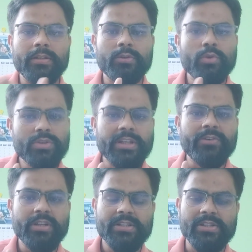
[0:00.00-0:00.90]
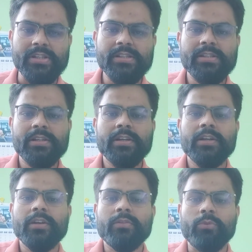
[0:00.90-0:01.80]
those industries
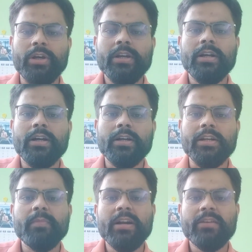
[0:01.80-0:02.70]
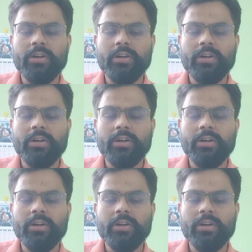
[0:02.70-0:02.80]
where demand